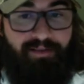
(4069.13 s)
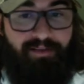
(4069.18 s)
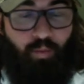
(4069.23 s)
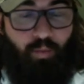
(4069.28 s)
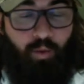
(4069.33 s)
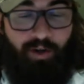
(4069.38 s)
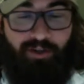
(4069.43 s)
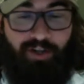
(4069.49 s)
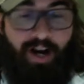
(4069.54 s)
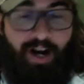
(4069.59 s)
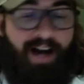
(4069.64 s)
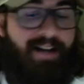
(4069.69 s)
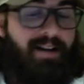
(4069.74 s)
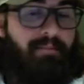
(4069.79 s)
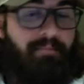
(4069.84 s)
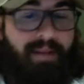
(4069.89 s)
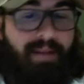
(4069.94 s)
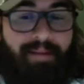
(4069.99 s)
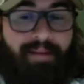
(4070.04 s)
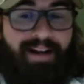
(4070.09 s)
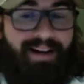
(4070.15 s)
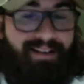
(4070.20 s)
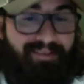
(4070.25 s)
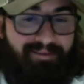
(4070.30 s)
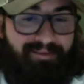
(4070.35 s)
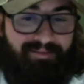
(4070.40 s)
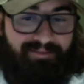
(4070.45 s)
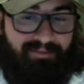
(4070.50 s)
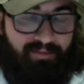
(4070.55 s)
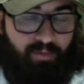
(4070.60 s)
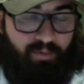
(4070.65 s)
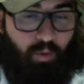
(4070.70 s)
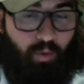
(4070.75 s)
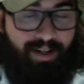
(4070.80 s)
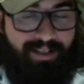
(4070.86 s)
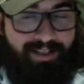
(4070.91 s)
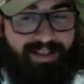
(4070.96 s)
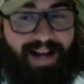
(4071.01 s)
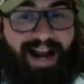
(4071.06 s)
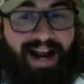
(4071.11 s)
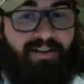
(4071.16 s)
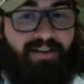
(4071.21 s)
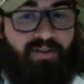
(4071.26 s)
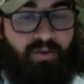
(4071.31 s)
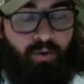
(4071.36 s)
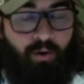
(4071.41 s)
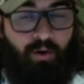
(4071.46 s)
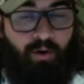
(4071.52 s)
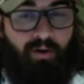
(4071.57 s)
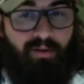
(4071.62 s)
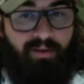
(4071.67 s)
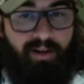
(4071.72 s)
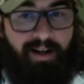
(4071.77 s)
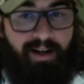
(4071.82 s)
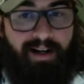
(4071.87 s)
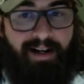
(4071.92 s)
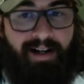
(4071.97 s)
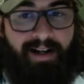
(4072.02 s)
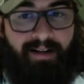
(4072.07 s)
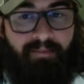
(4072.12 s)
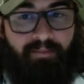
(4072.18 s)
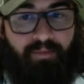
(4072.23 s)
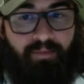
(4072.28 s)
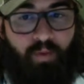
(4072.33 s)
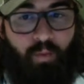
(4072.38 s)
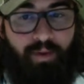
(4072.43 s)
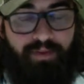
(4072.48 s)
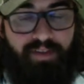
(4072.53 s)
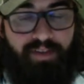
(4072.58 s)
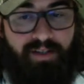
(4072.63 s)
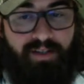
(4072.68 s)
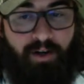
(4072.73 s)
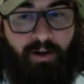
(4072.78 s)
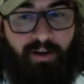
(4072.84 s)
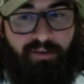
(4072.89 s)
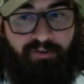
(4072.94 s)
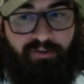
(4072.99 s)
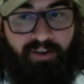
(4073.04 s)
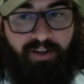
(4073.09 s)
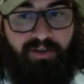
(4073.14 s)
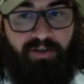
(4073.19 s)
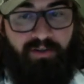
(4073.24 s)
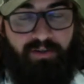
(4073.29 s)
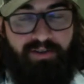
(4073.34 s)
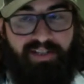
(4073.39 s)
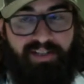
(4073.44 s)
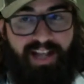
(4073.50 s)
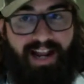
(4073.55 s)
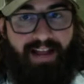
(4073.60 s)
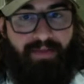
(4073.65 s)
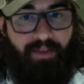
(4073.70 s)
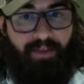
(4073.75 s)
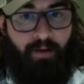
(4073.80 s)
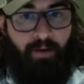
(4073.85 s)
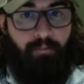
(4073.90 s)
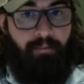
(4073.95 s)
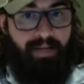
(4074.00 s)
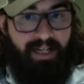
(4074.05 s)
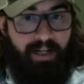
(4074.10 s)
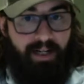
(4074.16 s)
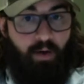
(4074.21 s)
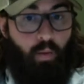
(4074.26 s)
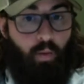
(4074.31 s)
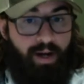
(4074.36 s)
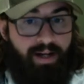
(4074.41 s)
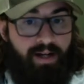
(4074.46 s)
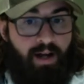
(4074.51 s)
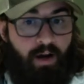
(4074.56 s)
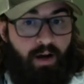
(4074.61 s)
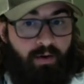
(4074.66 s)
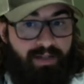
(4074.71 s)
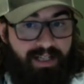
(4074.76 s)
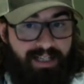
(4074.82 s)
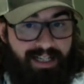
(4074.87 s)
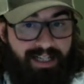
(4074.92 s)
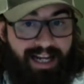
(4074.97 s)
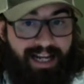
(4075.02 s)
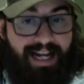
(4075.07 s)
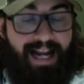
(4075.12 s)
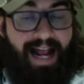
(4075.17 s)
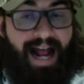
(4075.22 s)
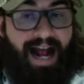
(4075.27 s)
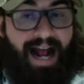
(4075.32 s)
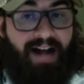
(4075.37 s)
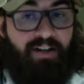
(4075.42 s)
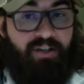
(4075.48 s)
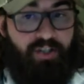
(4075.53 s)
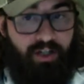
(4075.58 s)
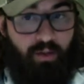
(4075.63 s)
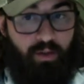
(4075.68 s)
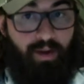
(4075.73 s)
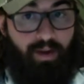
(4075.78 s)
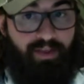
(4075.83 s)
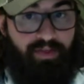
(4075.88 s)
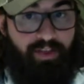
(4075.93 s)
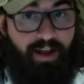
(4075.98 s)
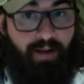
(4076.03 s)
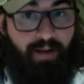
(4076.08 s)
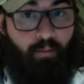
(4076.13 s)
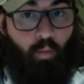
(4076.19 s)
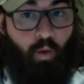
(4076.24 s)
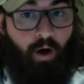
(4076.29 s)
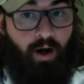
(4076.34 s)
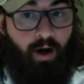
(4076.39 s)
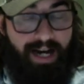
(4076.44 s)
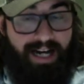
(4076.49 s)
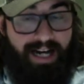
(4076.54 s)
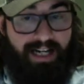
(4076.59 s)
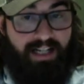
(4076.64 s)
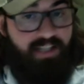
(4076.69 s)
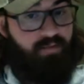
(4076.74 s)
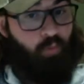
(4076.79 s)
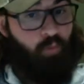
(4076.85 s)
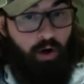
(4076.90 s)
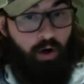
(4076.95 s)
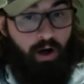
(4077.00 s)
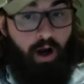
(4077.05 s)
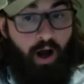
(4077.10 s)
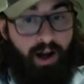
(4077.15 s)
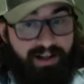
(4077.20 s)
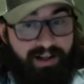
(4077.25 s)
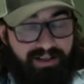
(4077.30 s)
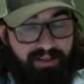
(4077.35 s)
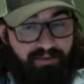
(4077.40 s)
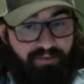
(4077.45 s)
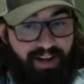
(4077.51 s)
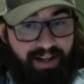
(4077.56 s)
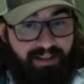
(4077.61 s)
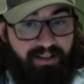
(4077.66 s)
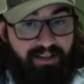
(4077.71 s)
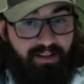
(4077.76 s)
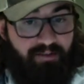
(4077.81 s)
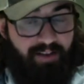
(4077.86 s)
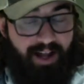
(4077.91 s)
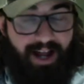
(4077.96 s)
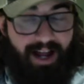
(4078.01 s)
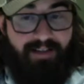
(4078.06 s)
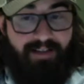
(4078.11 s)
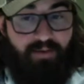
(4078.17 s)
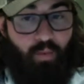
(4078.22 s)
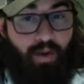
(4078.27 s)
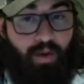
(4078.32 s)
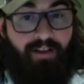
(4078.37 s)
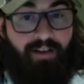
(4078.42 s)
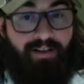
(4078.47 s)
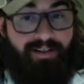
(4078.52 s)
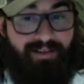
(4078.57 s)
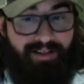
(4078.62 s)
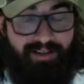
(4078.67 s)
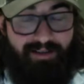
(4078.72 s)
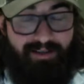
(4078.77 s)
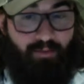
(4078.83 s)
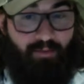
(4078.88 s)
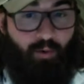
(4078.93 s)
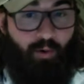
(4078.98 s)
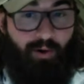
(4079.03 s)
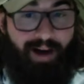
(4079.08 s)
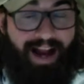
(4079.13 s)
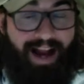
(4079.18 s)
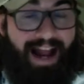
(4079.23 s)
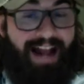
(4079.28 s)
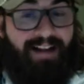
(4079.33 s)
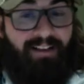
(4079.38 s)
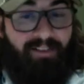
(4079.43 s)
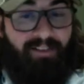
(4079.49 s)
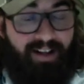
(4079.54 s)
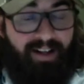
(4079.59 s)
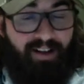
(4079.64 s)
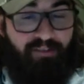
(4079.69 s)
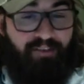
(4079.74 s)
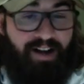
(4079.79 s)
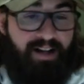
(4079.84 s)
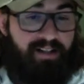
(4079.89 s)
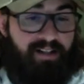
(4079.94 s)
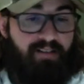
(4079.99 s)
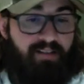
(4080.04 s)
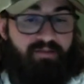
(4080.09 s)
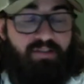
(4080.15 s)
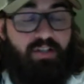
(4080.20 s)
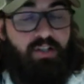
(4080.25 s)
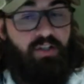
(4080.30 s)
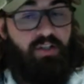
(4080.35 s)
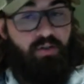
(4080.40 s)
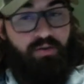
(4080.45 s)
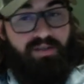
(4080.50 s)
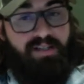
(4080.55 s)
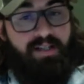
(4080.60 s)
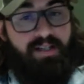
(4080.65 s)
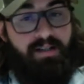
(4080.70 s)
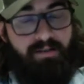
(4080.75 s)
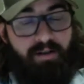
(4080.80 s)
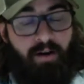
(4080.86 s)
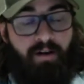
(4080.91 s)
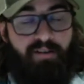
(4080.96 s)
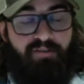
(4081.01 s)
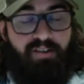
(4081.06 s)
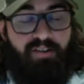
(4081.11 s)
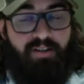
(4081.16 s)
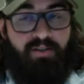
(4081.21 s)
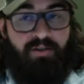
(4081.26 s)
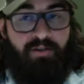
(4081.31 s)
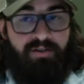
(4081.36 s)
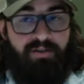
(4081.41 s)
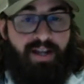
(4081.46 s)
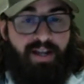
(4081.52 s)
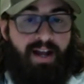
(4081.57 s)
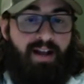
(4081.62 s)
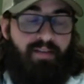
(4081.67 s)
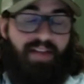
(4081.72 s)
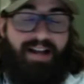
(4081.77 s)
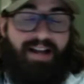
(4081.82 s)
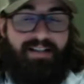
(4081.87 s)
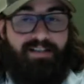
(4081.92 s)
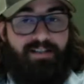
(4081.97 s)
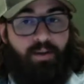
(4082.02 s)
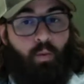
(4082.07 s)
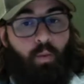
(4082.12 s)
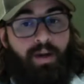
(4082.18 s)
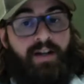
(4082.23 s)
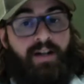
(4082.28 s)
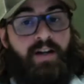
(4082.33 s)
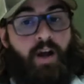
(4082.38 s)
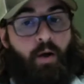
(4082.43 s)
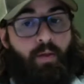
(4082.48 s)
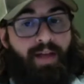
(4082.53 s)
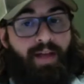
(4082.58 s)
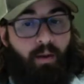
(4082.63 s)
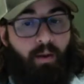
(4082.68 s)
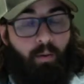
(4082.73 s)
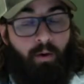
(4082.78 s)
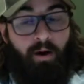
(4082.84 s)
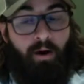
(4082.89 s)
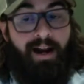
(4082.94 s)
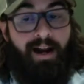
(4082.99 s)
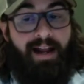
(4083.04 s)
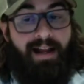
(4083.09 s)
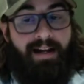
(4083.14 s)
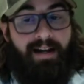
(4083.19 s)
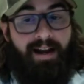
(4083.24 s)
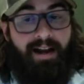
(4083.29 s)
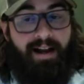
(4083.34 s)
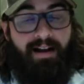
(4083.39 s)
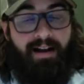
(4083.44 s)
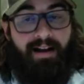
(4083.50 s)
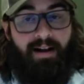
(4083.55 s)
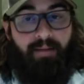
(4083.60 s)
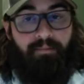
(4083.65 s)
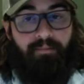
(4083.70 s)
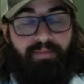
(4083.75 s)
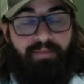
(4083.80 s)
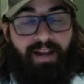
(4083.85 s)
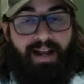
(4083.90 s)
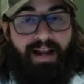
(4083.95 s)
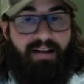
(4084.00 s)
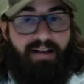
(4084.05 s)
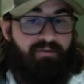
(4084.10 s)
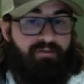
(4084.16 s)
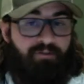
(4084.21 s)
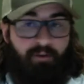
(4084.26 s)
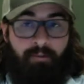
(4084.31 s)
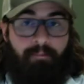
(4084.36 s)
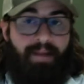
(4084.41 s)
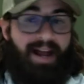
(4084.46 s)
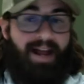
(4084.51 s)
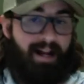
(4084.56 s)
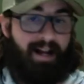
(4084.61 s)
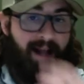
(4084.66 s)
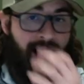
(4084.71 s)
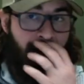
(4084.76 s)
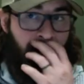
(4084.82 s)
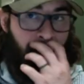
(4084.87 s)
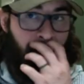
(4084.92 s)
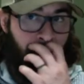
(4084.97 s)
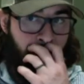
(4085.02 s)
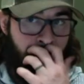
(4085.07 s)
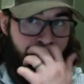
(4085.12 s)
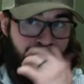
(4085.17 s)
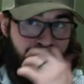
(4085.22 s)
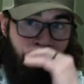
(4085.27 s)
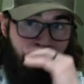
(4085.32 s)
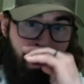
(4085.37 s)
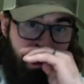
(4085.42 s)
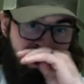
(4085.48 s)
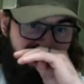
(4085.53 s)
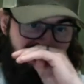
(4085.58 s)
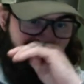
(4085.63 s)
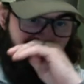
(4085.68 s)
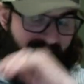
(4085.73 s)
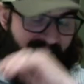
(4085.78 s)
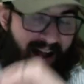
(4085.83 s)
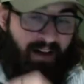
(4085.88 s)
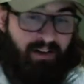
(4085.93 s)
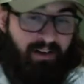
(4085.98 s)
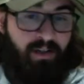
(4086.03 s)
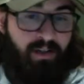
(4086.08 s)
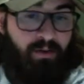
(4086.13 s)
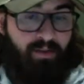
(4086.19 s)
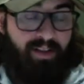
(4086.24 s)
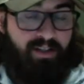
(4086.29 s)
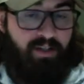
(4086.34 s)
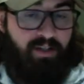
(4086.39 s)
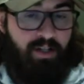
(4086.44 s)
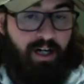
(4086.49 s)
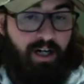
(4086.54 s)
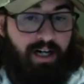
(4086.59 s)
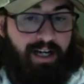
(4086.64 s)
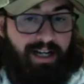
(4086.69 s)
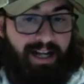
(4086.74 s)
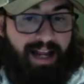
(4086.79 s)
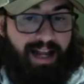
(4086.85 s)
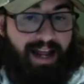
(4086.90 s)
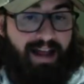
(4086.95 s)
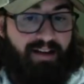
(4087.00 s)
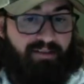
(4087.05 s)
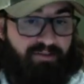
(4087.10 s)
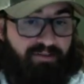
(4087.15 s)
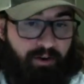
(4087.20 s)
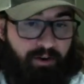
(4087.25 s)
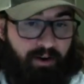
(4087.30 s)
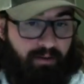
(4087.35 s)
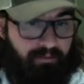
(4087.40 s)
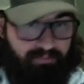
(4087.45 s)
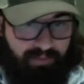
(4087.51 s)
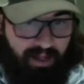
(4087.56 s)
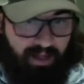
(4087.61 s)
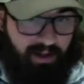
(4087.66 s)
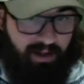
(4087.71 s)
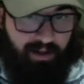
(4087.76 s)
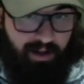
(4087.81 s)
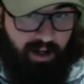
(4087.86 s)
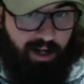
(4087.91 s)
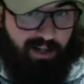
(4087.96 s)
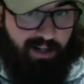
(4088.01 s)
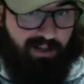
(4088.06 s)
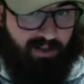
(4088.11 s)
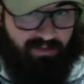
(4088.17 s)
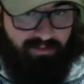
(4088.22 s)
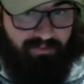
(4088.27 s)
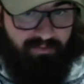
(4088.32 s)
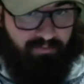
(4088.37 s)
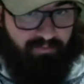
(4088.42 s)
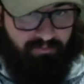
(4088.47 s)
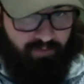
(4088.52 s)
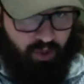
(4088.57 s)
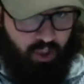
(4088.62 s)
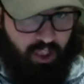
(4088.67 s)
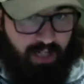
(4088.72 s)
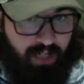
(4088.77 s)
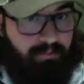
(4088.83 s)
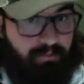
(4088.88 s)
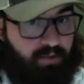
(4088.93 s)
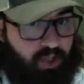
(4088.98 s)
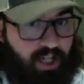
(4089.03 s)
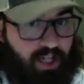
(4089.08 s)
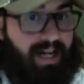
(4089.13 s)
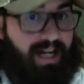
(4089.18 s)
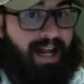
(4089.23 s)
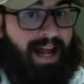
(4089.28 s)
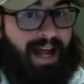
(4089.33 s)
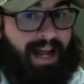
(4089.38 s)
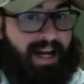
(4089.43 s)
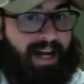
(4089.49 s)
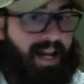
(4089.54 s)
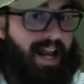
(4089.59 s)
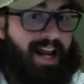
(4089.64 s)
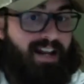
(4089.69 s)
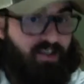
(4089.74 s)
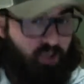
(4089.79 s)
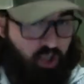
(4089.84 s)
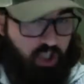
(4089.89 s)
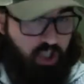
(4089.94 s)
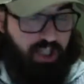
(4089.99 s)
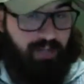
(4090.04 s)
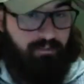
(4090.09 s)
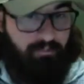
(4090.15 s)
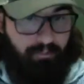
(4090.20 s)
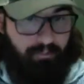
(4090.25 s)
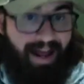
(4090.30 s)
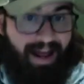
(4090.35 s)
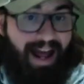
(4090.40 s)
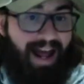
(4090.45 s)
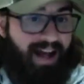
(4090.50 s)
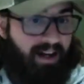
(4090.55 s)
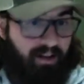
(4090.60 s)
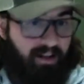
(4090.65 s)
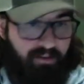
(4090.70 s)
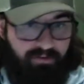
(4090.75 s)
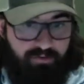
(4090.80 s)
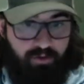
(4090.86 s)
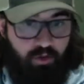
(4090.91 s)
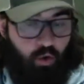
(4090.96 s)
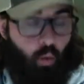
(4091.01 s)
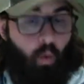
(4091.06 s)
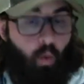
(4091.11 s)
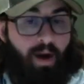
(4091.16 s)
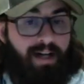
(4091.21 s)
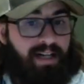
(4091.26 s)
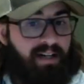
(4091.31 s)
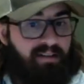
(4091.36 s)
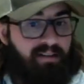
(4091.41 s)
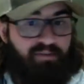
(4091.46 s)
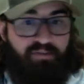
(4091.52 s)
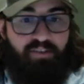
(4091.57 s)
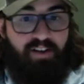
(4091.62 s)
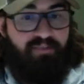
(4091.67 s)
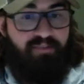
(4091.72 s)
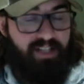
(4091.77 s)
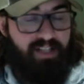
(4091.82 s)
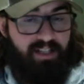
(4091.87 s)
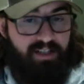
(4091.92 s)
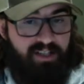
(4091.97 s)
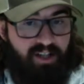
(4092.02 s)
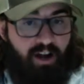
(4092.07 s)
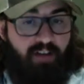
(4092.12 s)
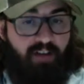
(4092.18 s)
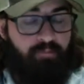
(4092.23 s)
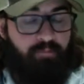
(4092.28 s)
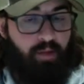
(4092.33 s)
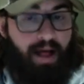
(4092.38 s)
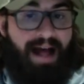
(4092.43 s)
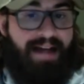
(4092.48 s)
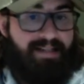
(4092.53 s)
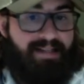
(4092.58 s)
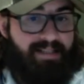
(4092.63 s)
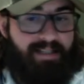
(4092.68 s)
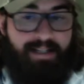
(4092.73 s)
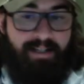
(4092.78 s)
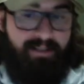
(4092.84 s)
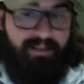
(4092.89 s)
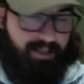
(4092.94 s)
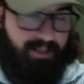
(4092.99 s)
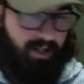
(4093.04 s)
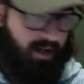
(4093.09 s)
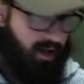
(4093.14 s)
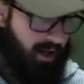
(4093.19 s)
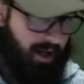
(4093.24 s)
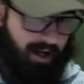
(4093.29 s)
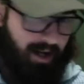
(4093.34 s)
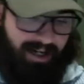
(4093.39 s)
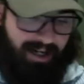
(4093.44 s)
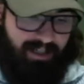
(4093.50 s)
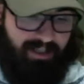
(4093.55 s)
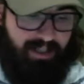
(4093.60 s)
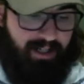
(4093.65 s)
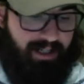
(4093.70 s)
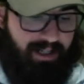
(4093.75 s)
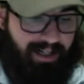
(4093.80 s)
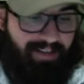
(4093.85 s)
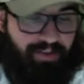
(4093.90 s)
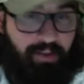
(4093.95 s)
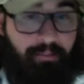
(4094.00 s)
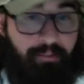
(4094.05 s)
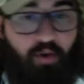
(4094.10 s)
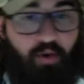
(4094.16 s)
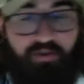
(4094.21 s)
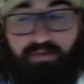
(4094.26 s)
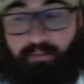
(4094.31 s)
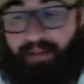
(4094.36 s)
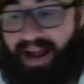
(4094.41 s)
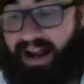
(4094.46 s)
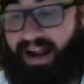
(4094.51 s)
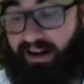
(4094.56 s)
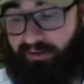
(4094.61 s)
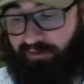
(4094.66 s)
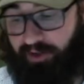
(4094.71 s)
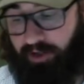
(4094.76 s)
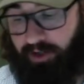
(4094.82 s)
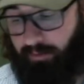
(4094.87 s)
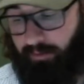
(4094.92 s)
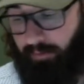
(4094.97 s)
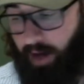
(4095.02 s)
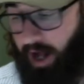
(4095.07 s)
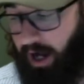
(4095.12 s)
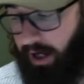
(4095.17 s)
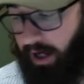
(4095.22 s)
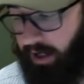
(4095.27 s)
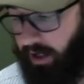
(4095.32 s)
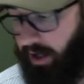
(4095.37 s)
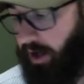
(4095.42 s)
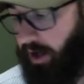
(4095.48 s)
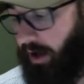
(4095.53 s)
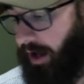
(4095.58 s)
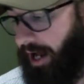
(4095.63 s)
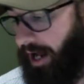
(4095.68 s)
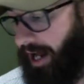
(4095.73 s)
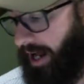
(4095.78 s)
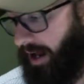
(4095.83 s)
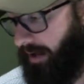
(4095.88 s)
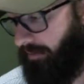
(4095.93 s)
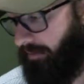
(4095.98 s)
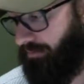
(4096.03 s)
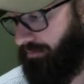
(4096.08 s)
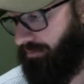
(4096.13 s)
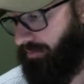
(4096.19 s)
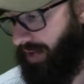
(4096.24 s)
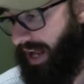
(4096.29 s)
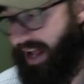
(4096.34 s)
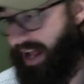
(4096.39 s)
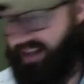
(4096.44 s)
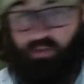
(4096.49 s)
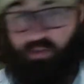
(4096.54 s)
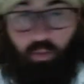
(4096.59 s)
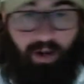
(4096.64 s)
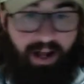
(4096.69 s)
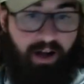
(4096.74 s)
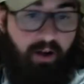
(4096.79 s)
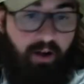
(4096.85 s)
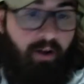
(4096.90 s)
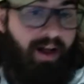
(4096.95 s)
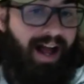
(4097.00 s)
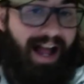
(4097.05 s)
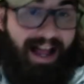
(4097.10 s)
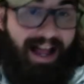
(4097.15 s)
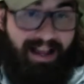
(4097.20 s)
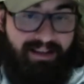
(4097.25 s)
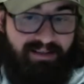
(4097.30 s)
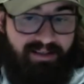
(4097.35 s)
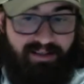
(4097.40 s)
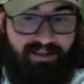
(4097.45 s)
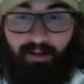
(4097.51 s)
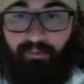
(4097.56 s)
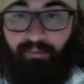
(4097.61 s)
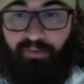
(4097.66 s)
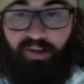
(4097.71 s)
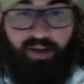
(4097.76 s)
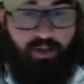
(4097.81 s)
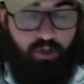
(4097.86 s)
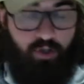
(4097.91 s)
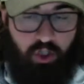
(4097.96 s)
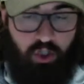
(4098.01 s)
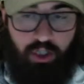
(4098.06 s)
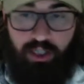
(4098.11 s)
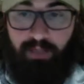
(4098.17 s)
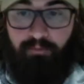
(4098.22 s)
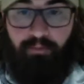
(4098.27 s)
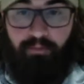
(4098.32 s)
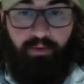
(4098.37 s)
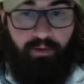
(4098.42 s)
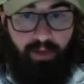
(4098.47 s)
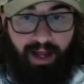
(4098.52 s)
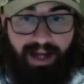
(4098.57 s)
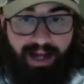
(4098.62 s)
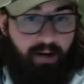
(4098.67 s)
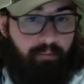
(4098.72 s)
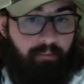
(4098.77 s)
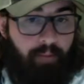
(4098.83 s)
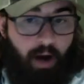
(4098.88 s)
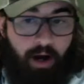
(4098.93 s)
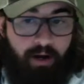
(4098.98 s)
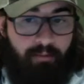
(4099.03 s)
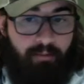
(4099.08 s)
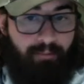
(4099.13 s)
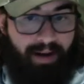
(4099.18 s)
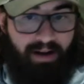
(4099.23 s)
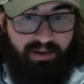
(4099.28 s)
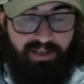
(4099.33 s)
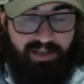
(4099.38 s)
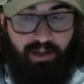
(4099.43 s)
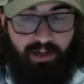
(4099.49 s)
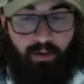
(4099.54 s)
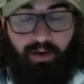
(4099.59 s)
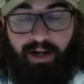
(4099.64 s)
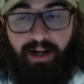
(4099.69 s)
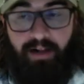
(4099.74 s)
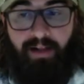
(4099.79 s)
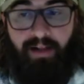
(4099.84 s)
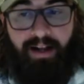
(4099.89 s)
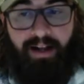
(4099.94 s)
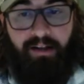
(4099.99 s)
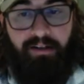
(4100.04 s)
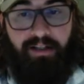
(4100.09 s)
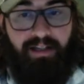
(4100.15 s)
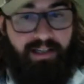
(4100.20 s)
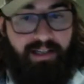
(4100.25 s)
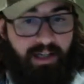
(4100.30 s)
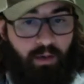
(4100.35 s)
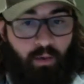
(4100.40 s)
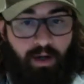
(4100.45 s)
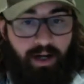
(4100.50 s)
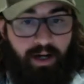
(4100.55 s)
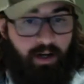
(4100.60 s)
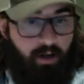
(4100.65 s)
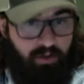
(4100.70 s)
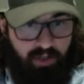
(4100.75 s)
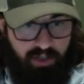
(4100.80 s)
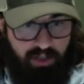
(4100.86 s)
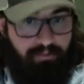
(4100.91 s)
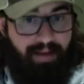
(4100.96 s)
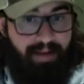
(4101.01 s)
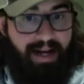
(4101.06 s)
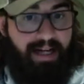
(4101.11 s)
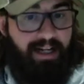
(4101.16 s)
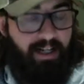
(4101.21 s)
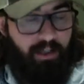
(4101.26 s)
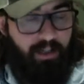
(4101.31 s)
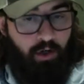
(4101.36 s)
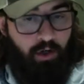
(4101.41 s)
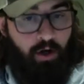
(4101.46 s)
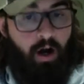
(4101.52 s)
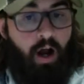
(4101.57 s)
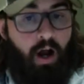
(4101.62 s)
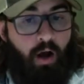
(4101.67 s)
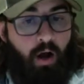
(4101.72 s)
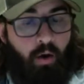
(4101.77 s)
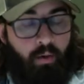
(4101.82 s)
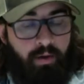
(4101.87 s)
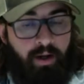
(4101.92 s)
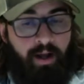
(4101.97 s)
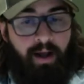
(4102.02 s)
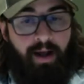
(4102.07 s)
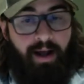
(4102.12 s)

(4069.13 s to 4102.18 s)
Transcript: we're trying to mimic what's natural um, with these artificials and their peak window to get action with them where it is more cost effective as well as it's more angling effective to use these artificials that's the window that we're in um, and for bank anglers the value that you're going to get from a cheap jig head and cheap bag of 20 50 soft plastics is going to get the most bang for your buck um, as well as something cheap like a bottom bouncing rig, like a Lindy rig, or just making your own,